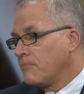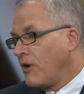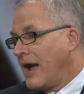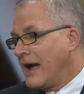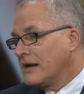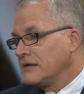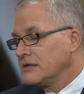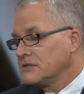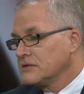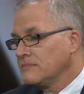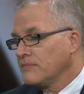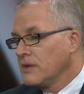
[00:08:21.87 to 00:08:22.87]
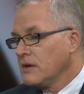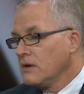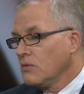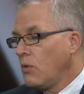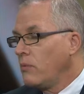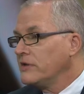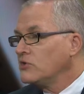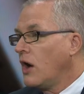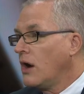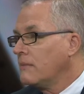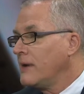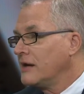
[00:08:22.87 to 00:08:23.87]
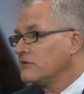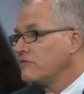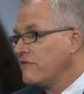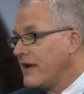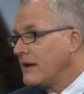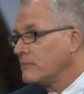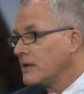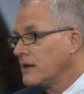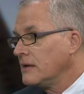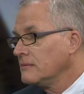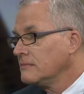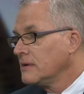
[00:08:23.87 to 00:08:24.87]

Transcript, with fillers: practice, what we talk about is family.